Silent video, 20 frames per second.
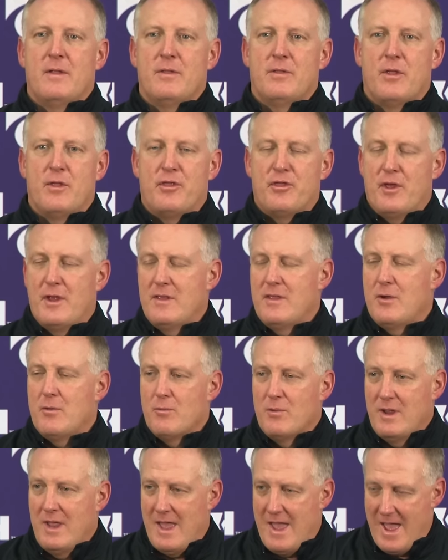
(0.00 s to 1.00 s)
The thing that
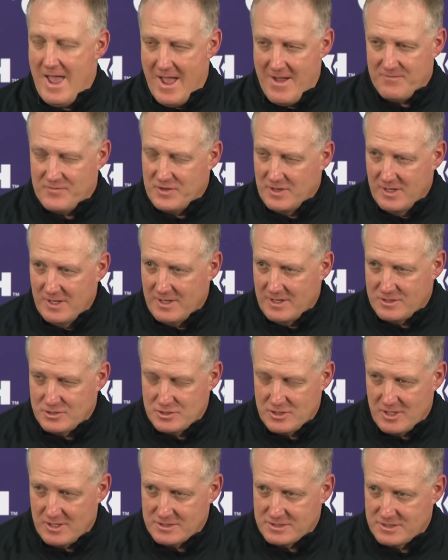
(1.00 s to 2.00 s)
we have to get
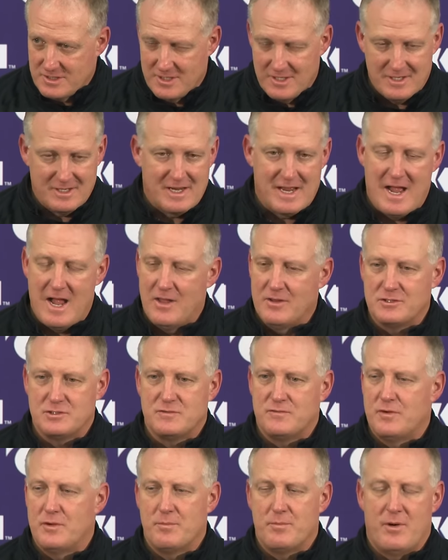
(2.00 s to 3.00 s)
adjusted in college
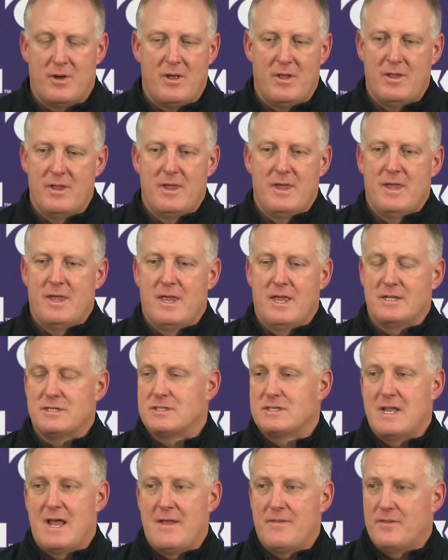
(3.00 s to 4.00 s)
football,
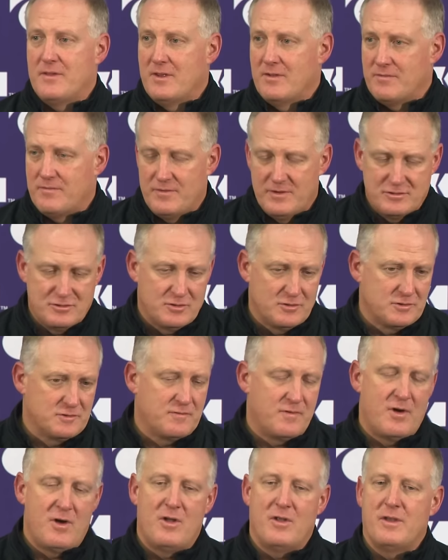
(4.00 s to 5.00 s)
it's not the official's
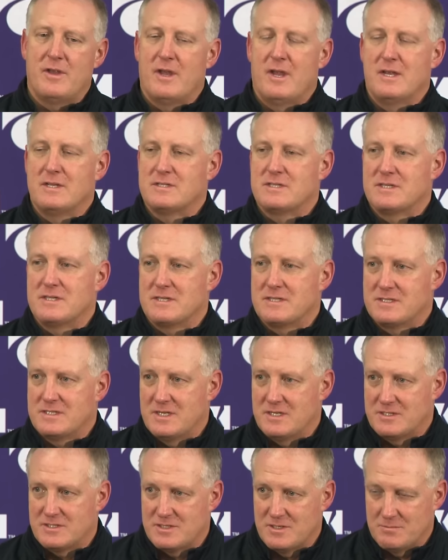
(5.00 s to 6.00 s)
fault, it's the
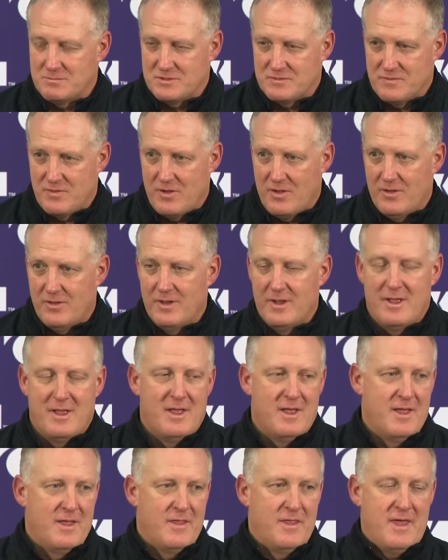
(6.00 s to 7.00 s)
system's fault.
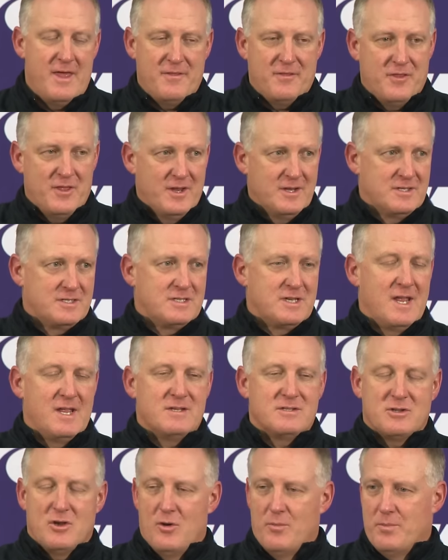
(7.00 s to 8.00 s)
That thing
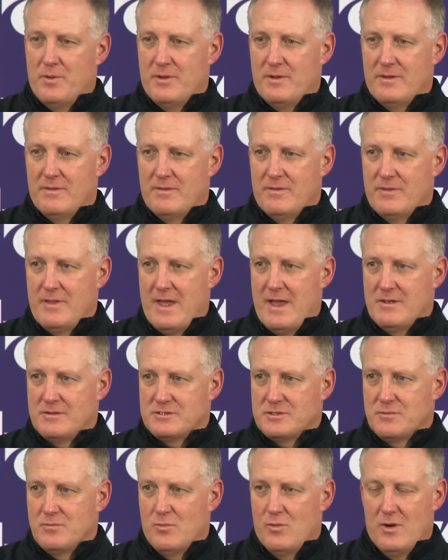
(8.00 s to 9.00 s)
stays open
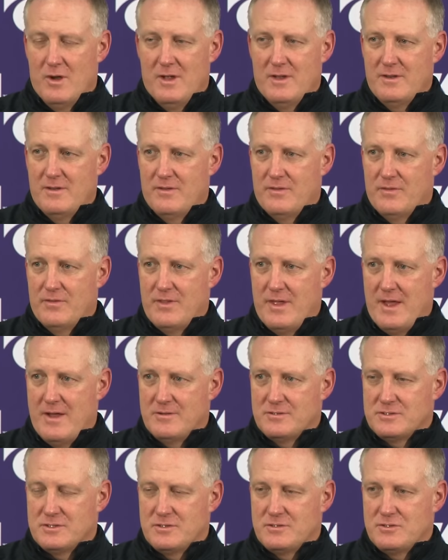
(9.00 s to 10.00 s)
1001,
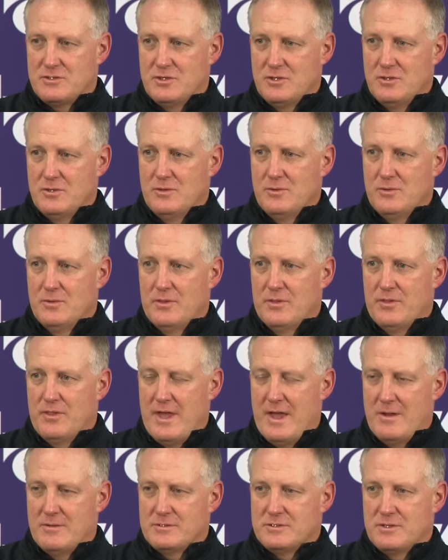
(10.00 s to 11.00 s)
1002,
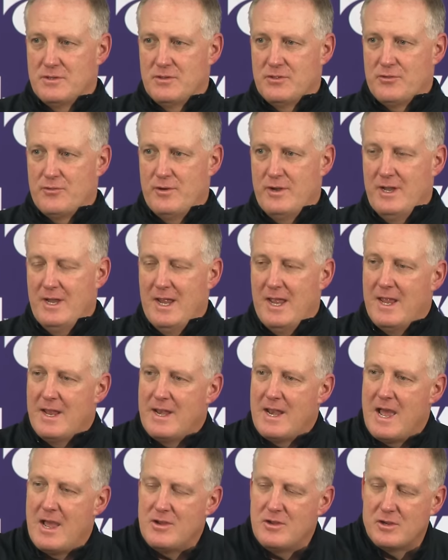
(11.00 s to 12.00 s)
1003,
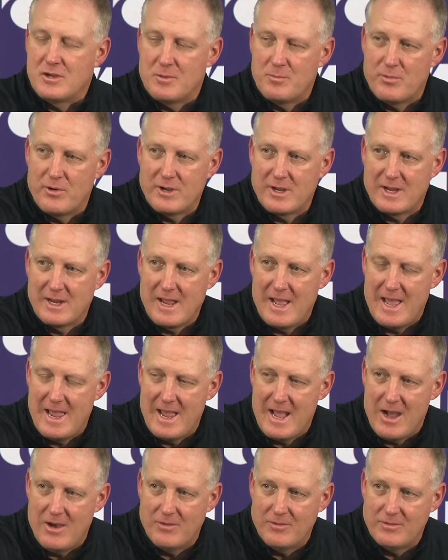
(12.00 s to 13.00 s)
and now you can bring a guy
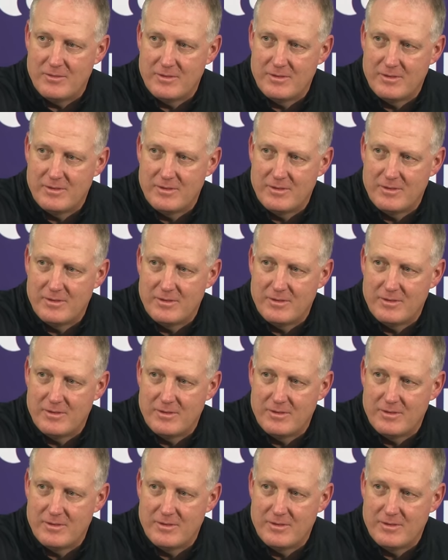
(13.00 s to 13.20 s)
out.